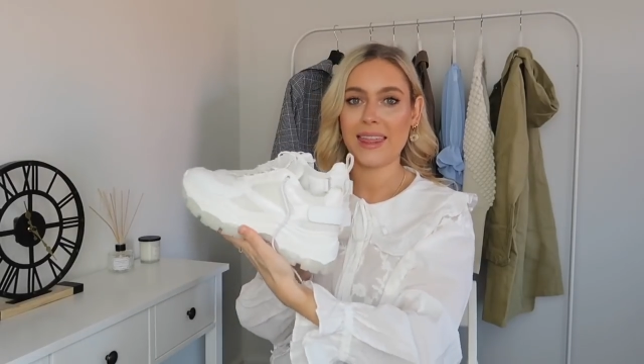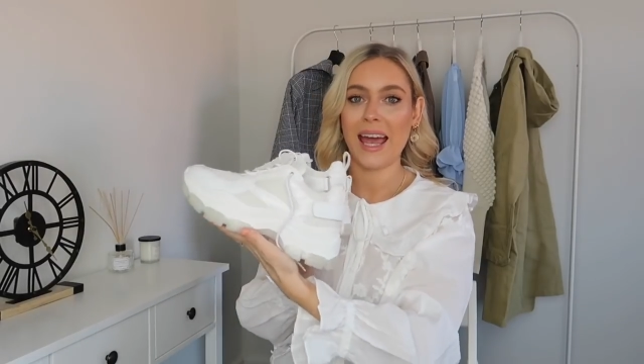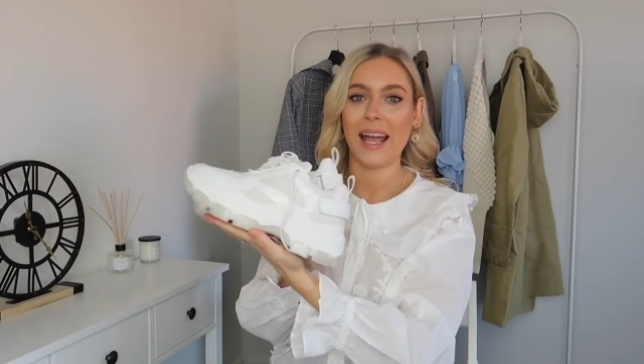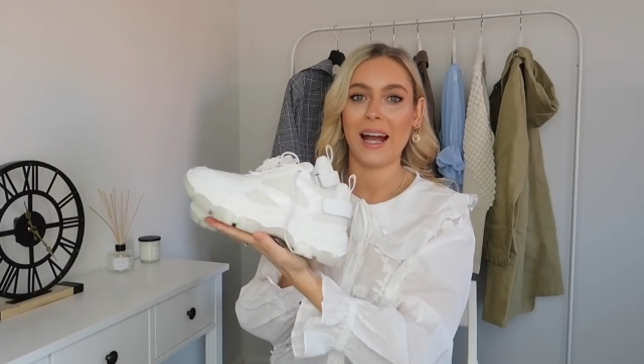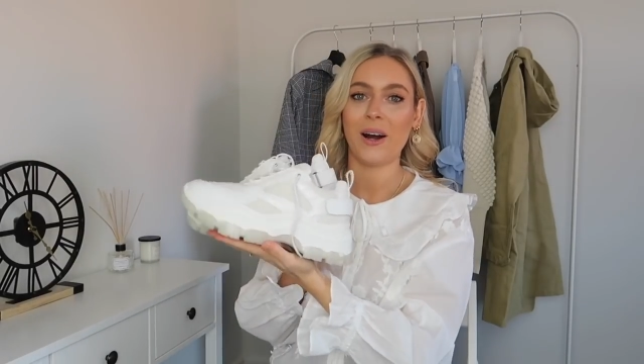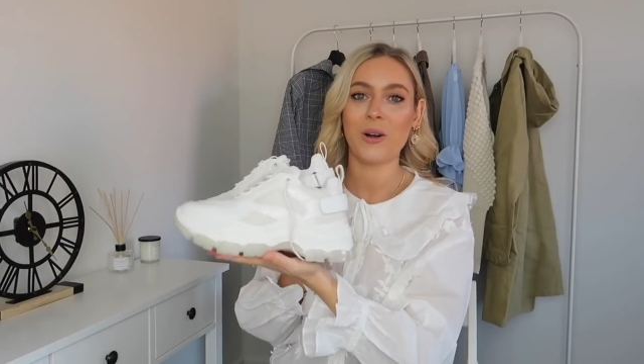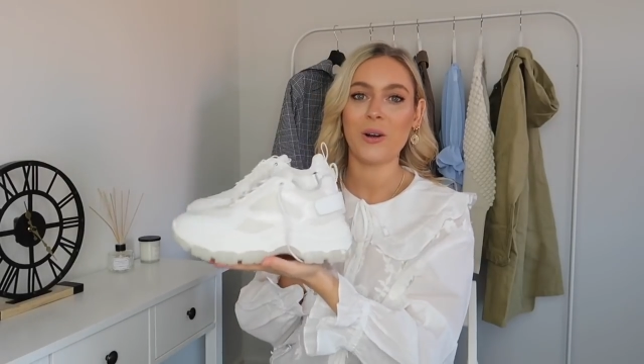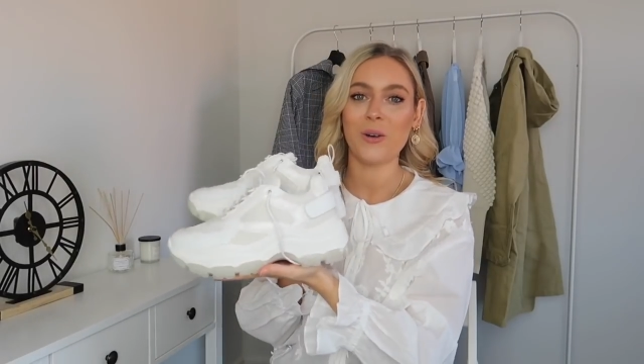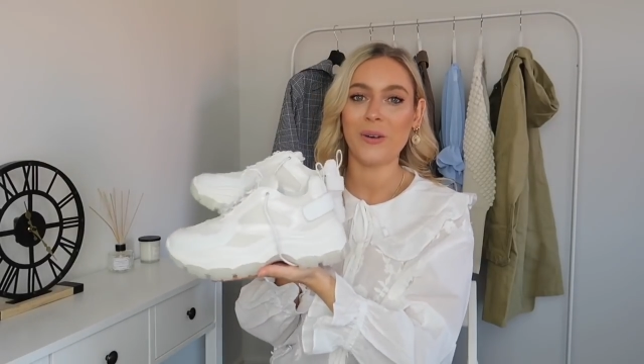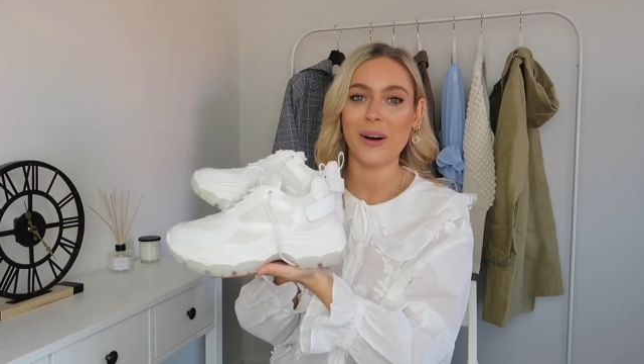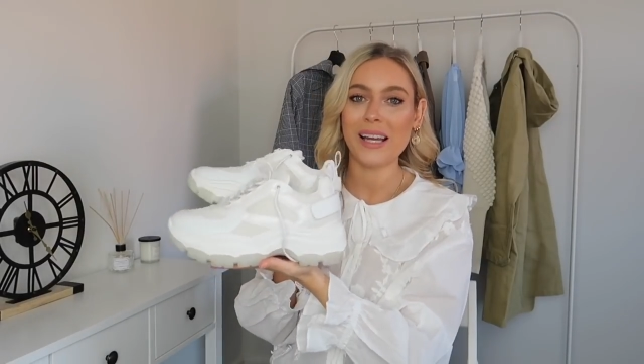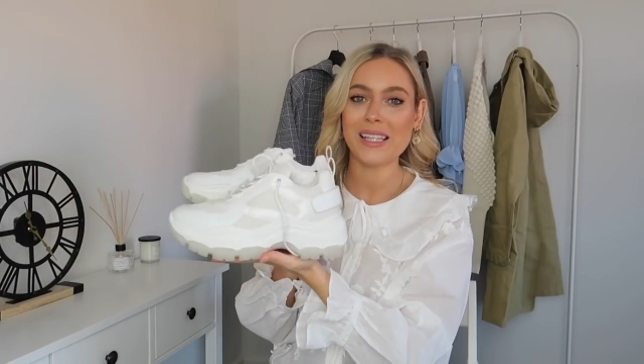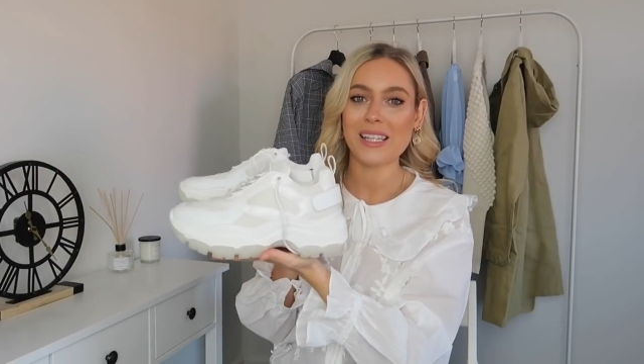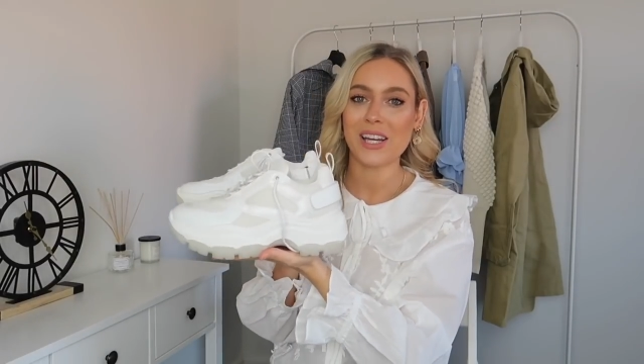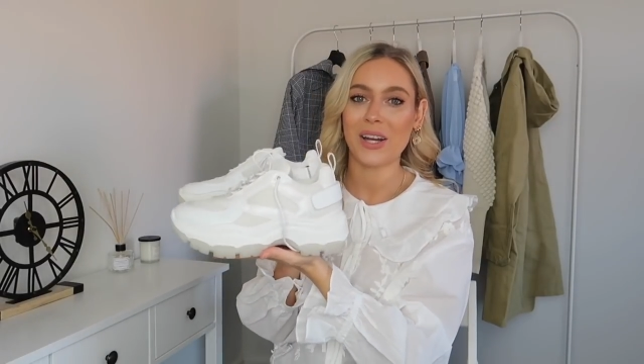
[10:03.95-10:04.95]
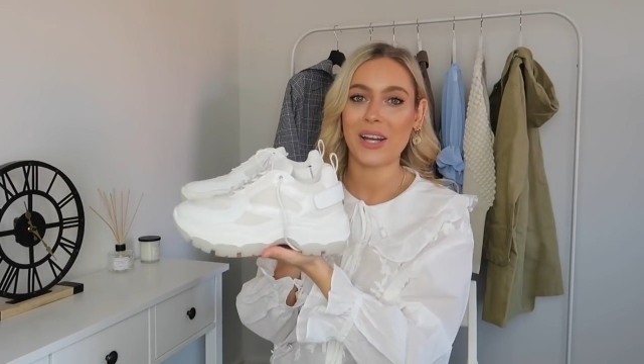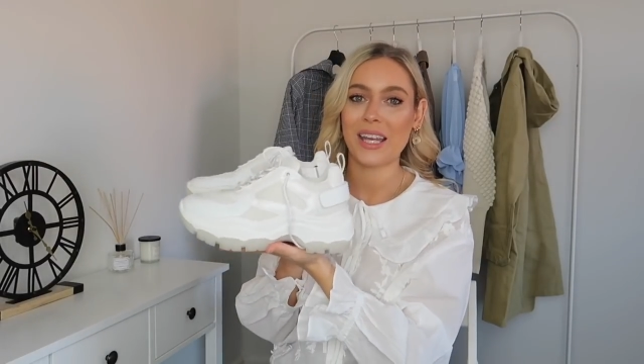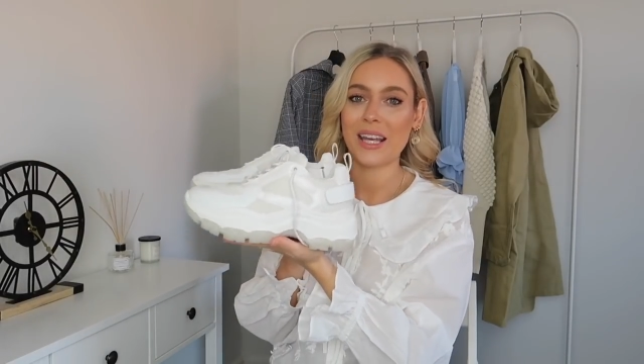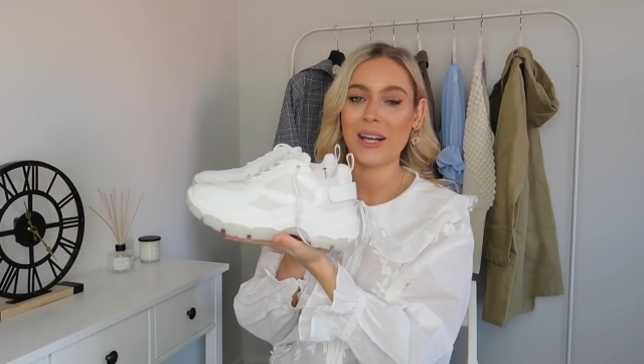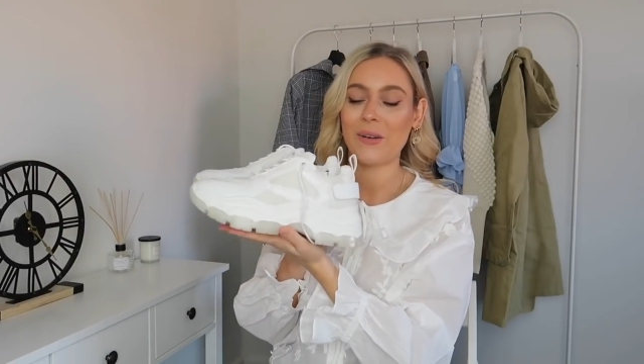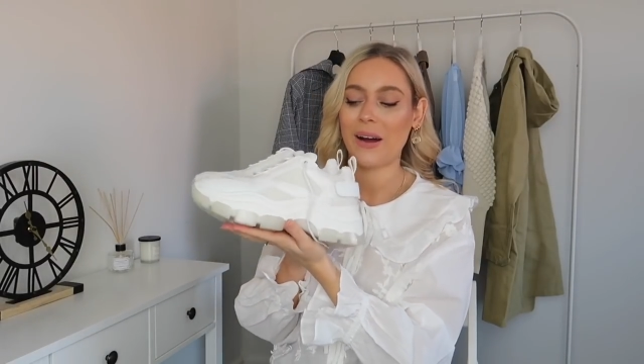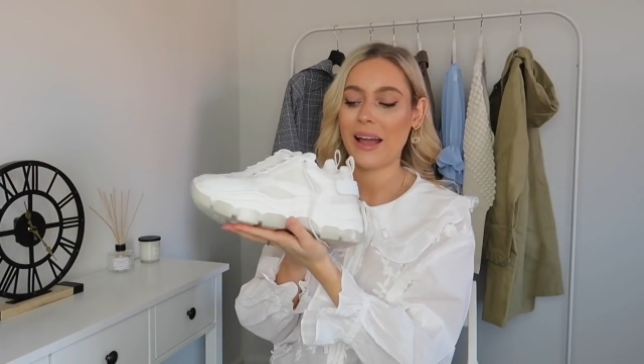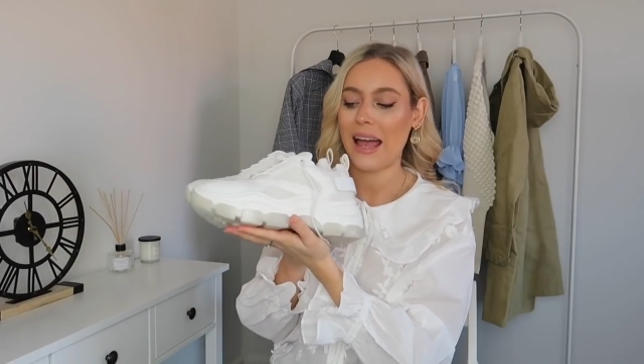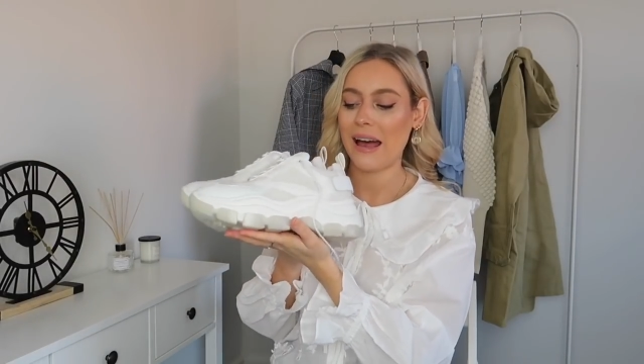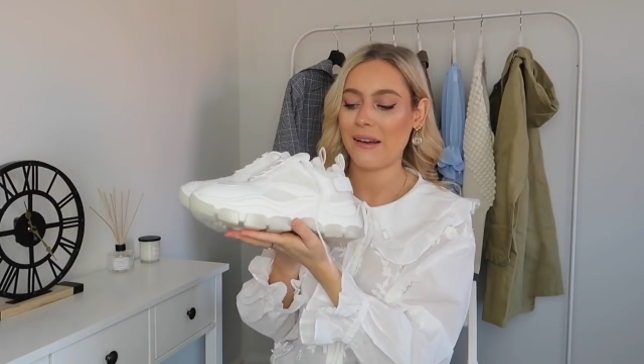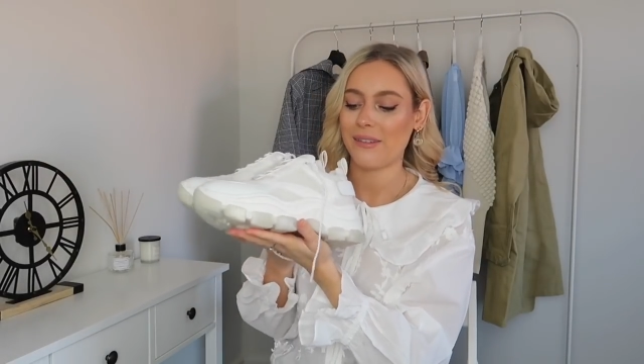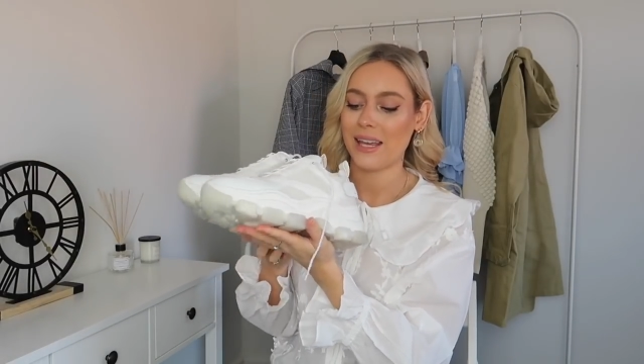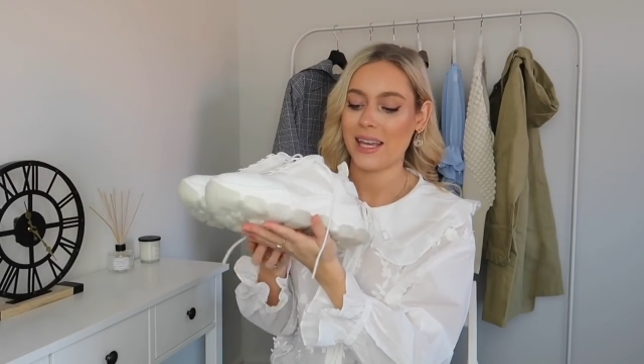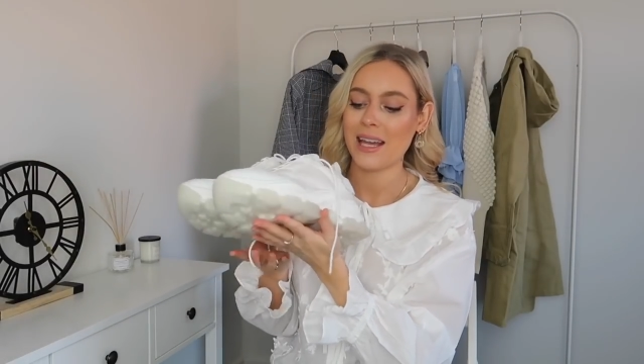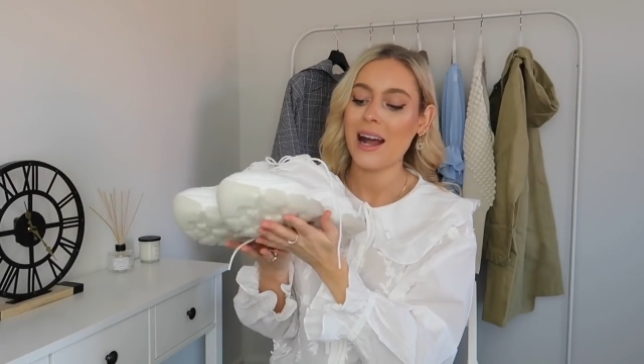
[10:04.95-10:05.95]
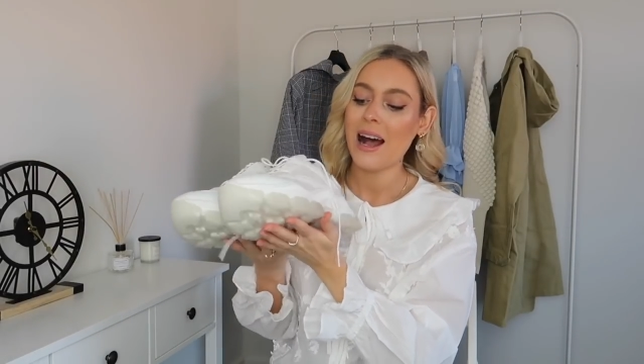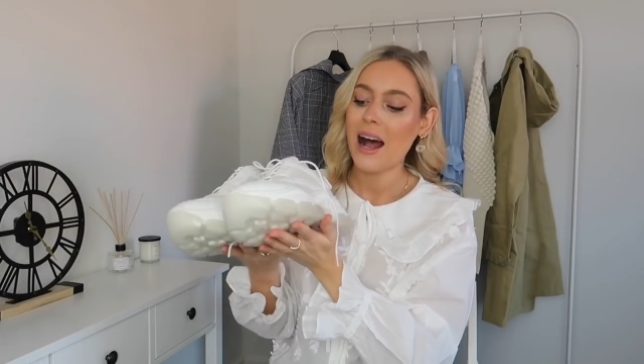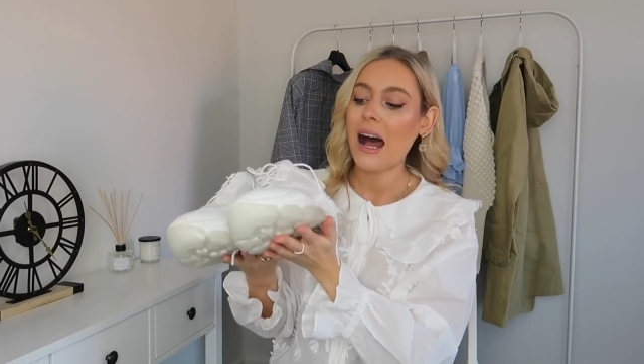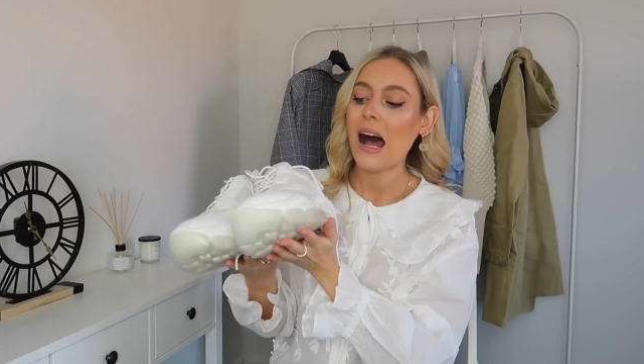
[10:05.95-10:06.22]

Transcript: They are quite chunky and quite heavy.